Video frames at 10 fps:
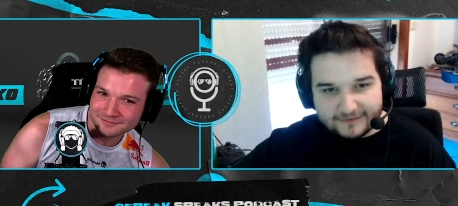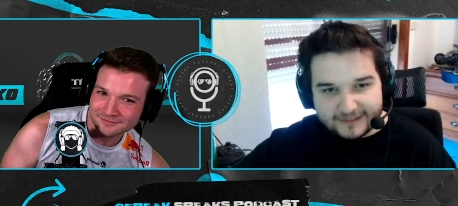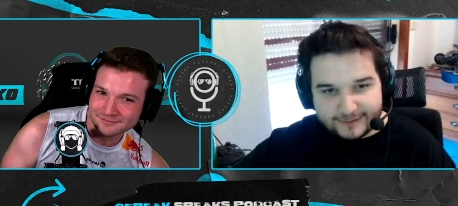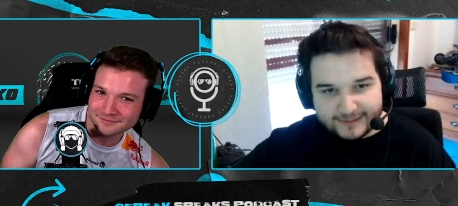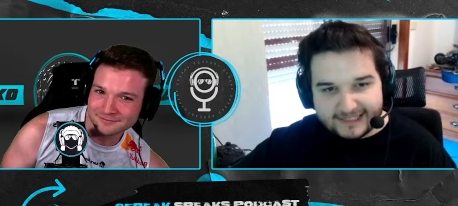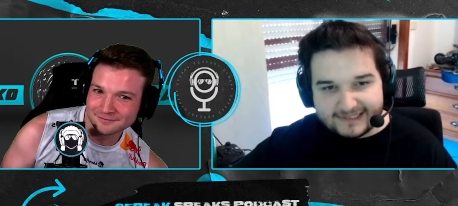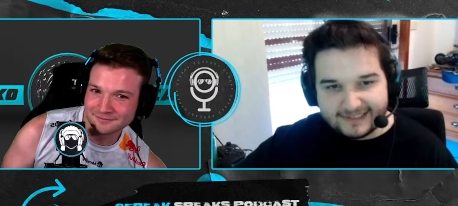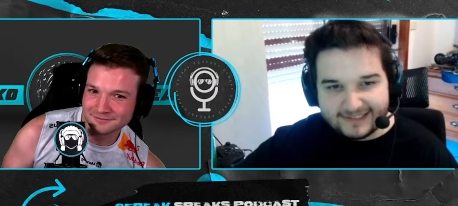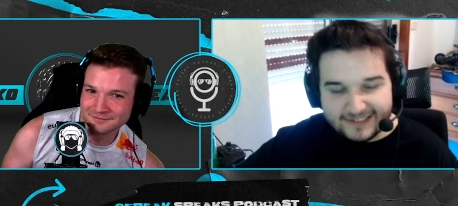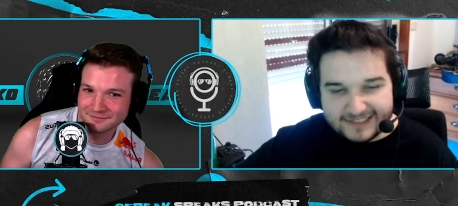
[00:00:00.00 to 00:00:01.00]
Speaker 1: Live in
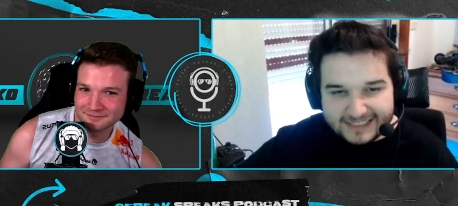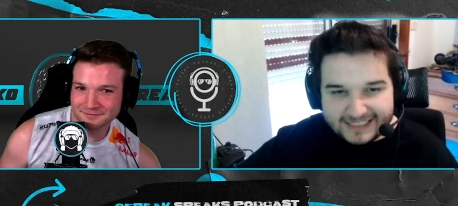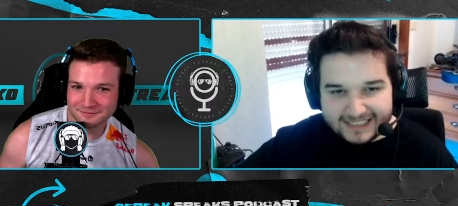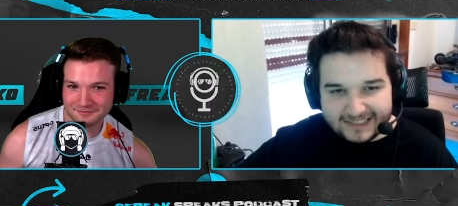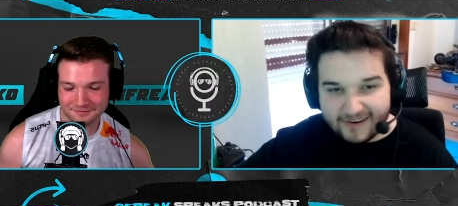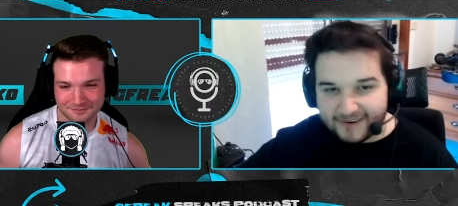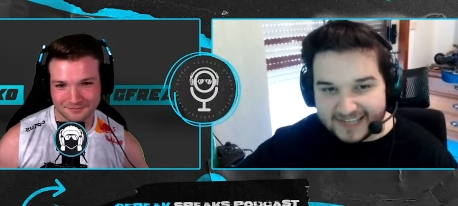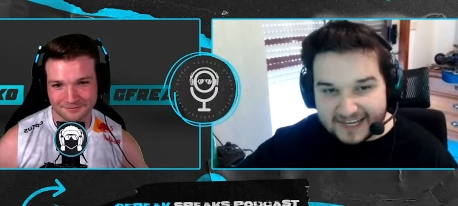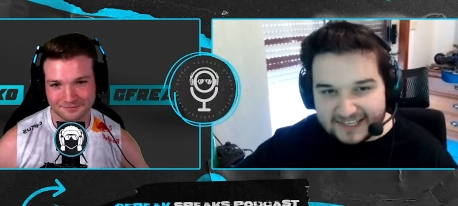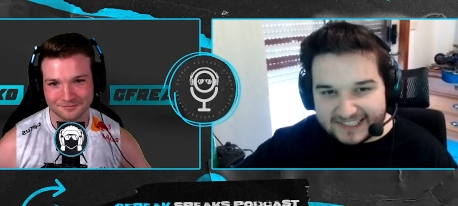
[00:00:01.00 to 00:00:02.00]
2009. I
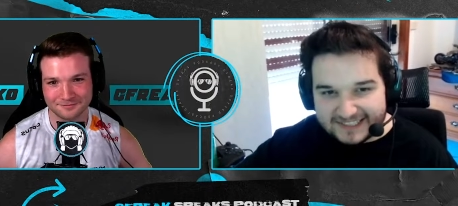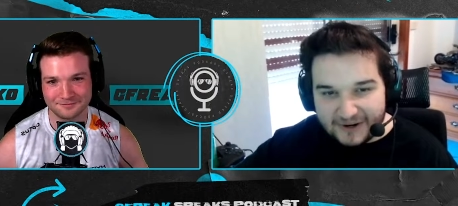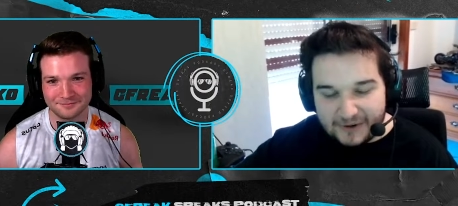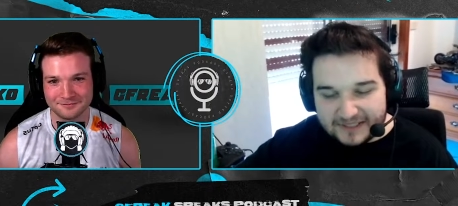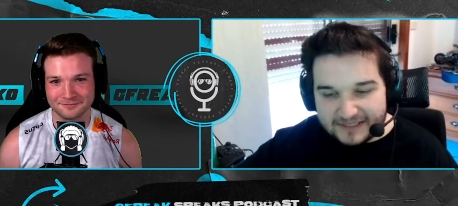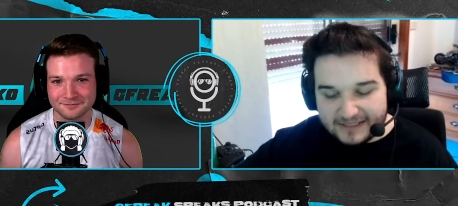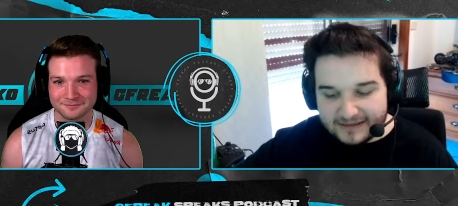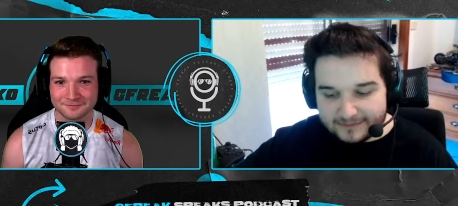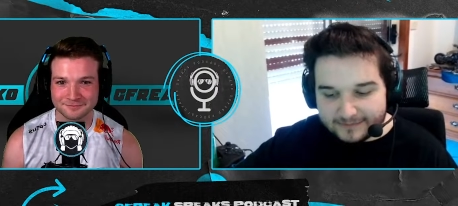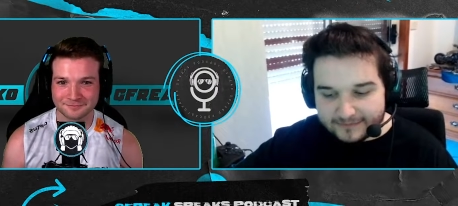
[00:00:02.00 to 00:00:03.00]
was eight years old,
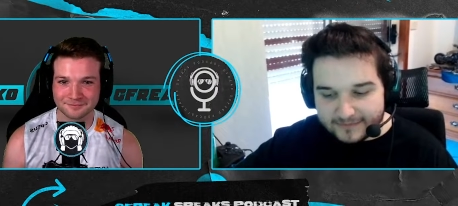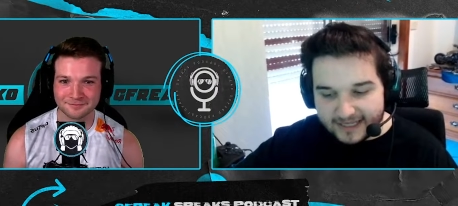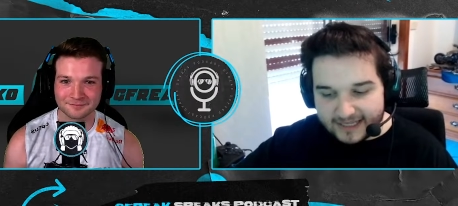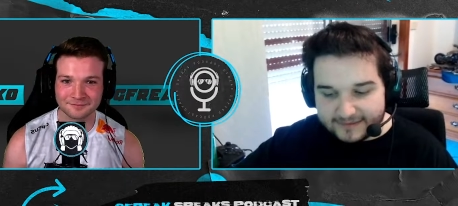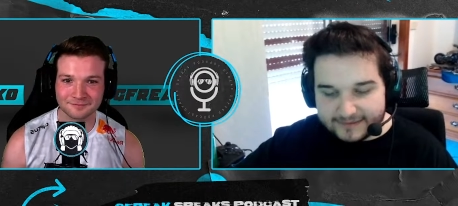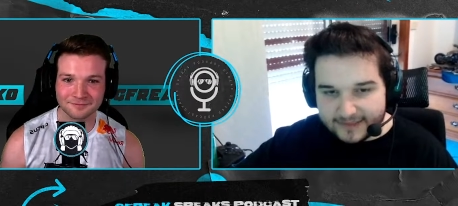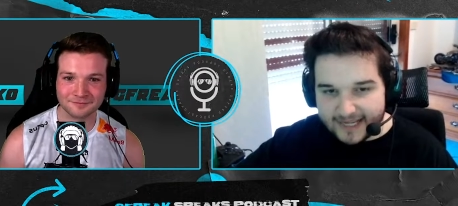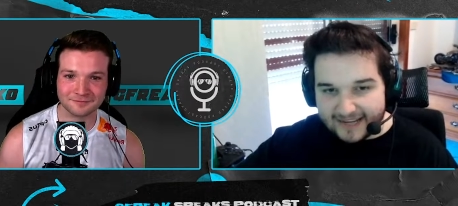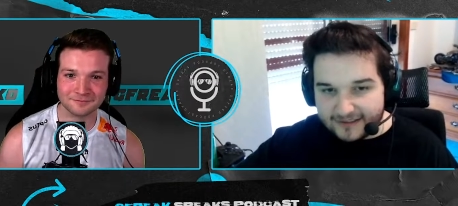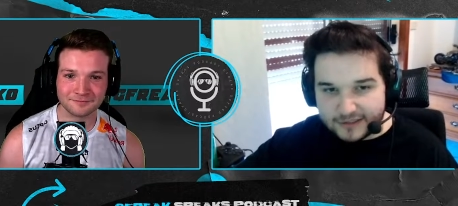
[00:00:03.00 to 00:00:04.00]
and
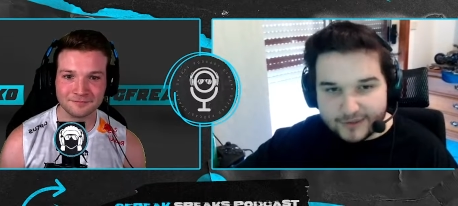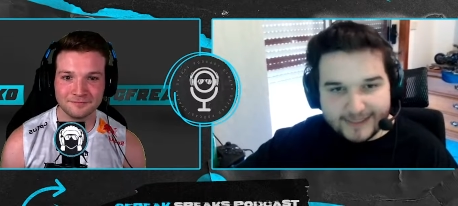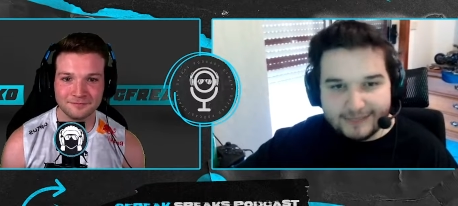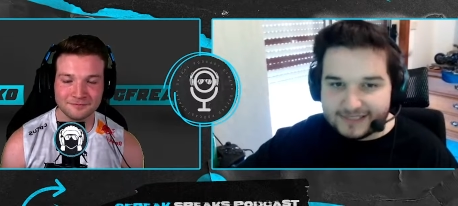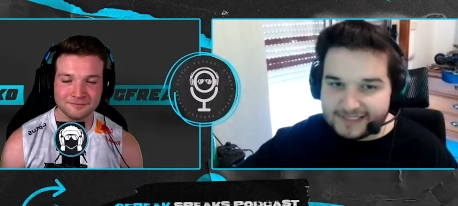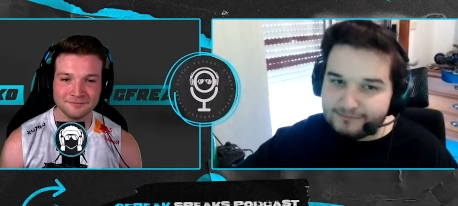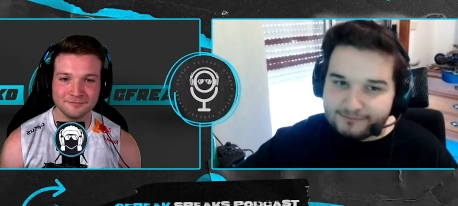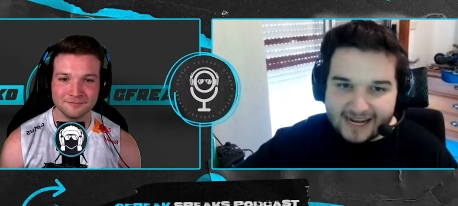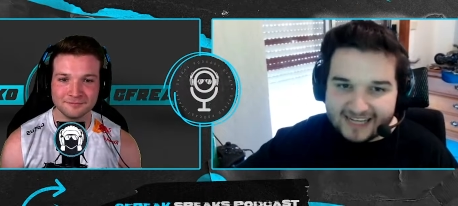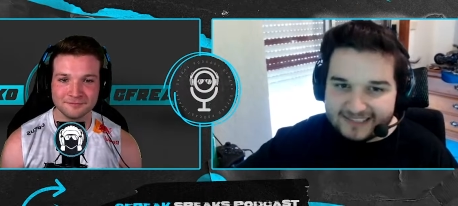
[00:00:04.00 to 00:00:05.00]
Halo Three was
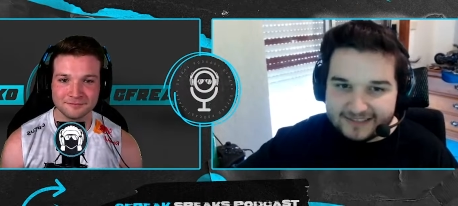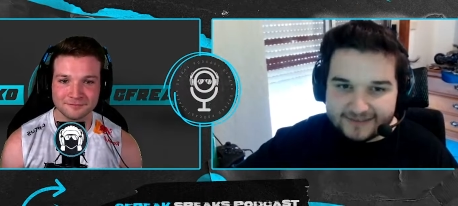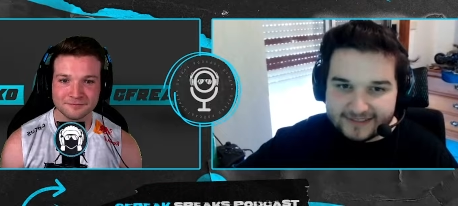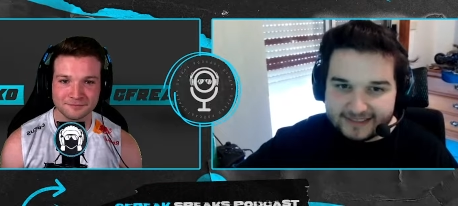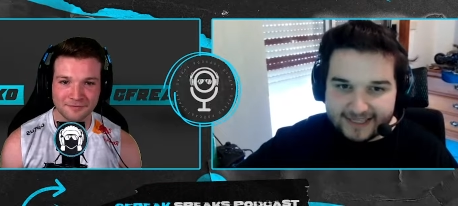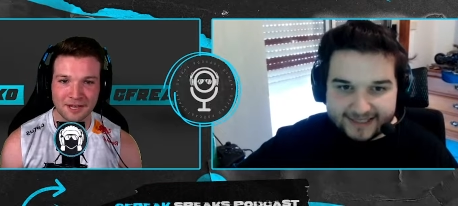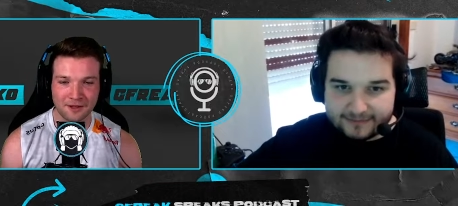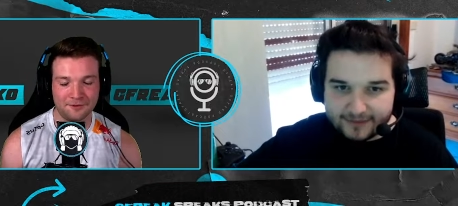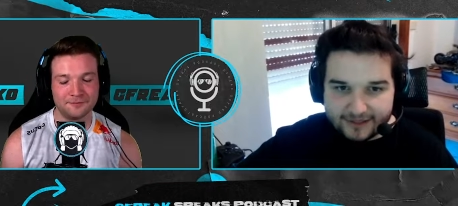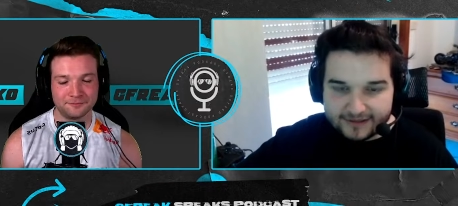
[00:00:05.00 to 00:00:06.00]
massive. Then,
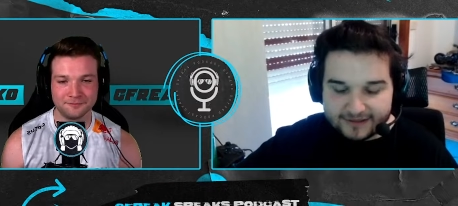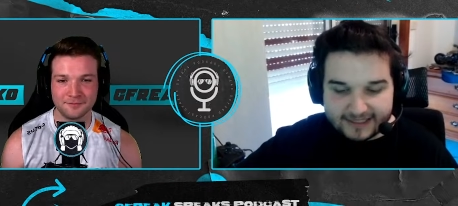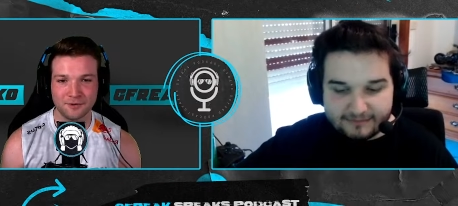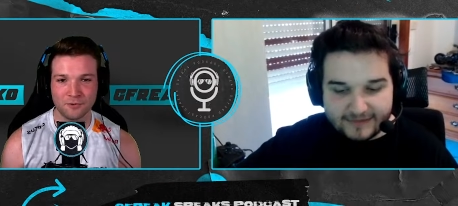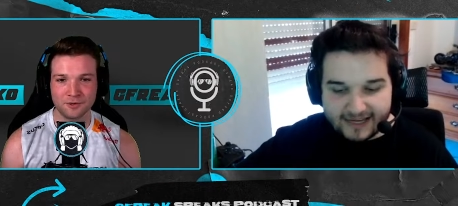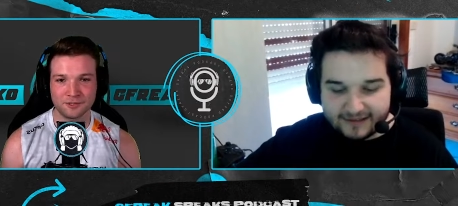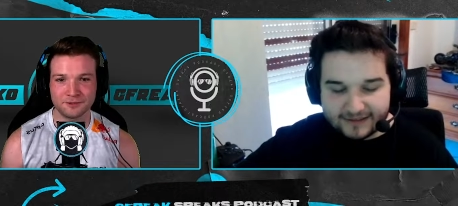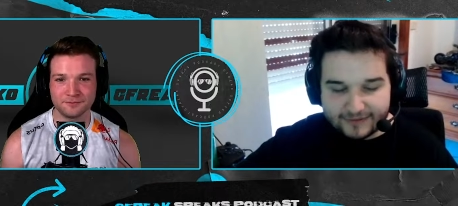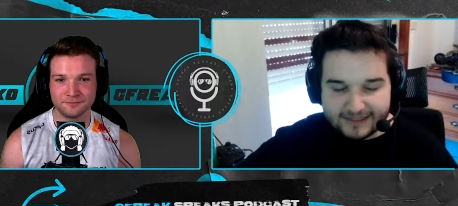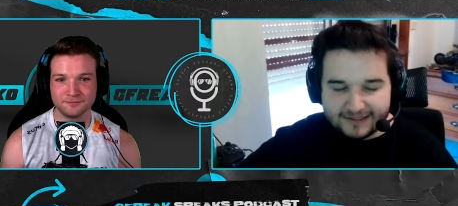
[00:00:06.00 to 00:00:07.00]
yeah, bro. Like it was.
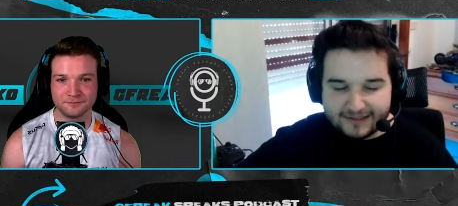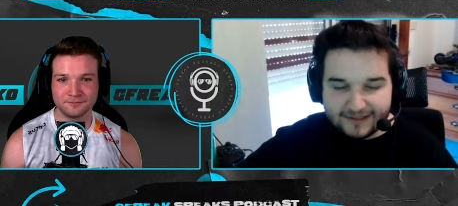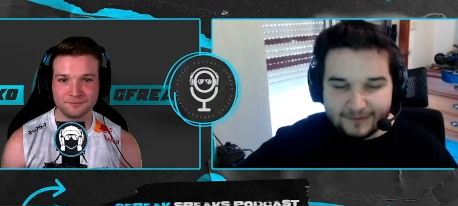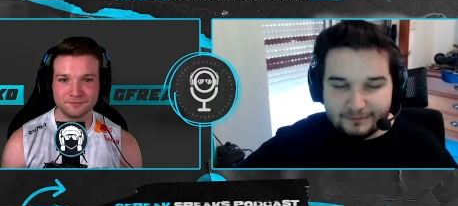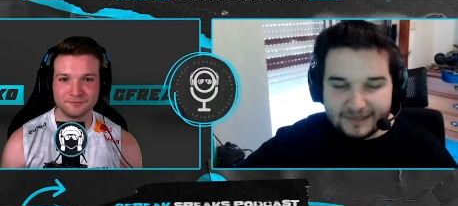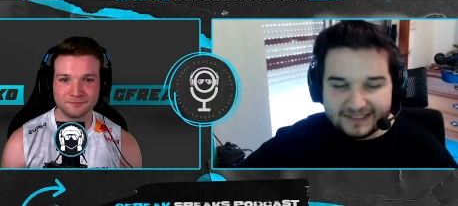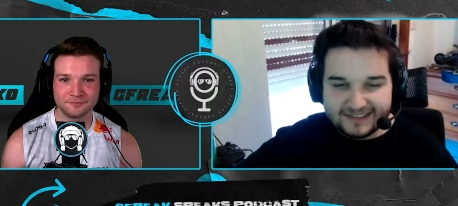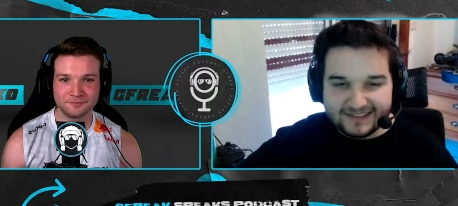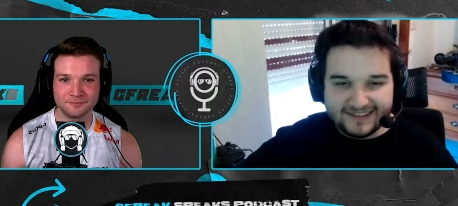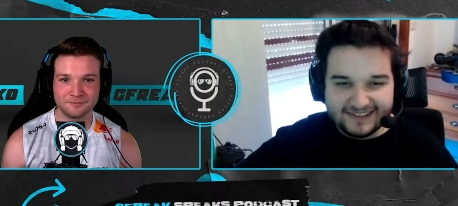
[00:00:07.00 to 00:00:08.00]
Halo Three. Oh my
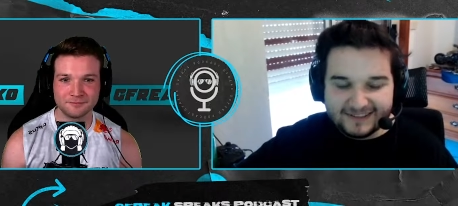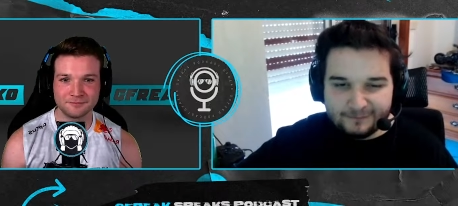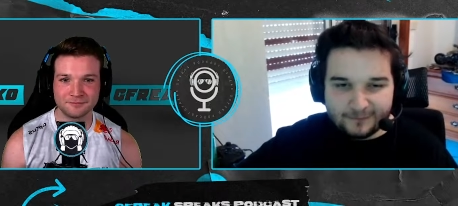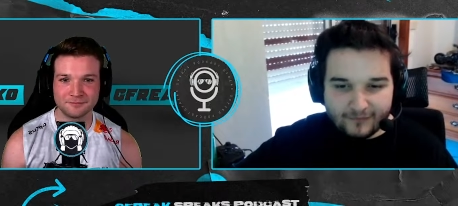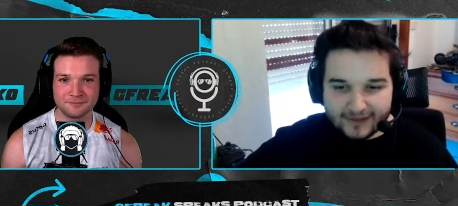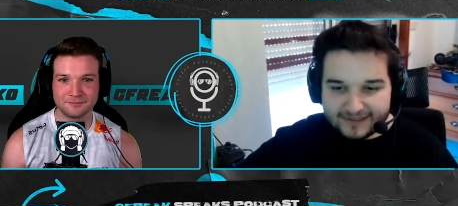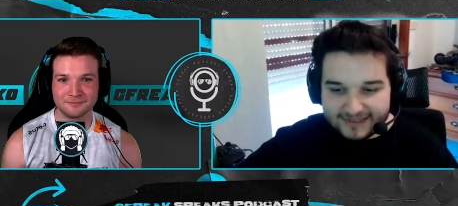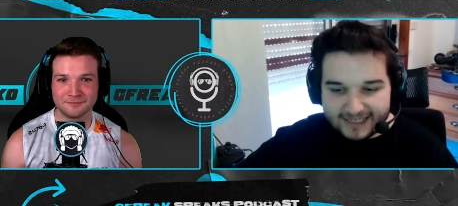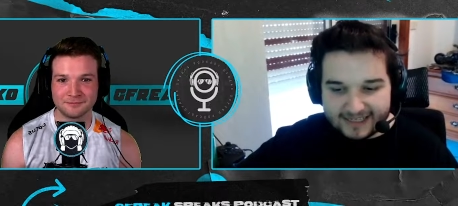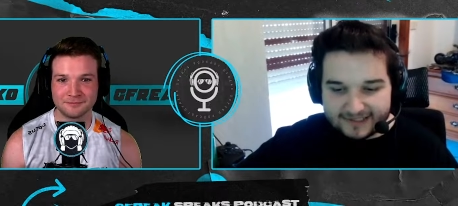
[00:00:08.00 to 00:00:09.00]
god.
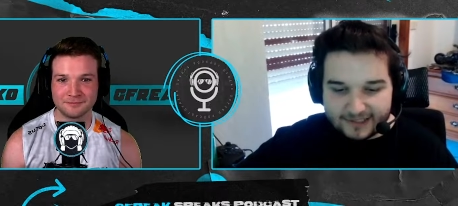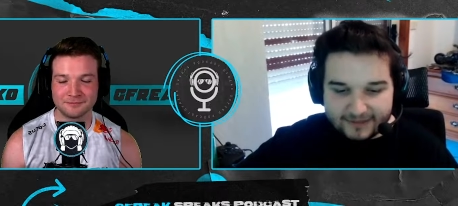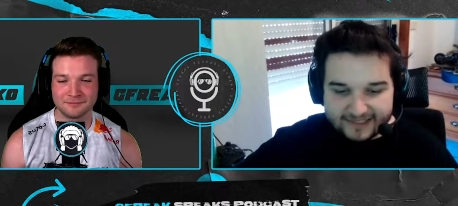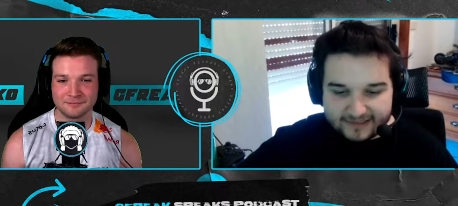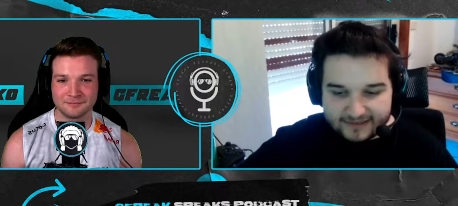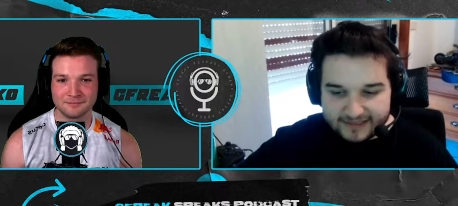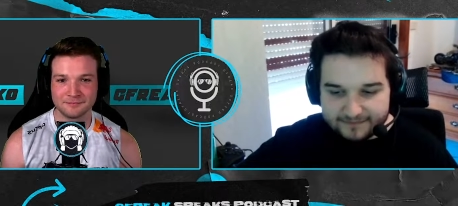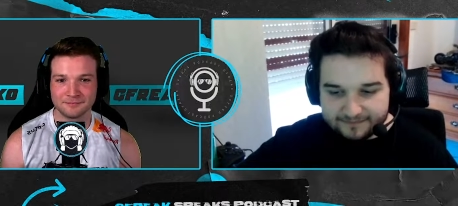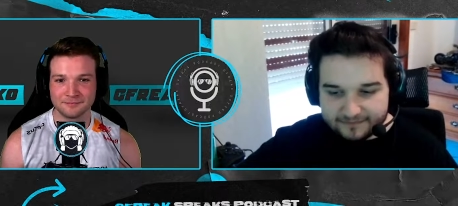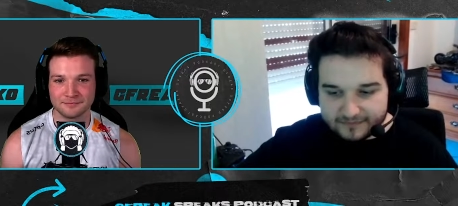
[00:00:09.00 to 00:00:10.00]
And so basically,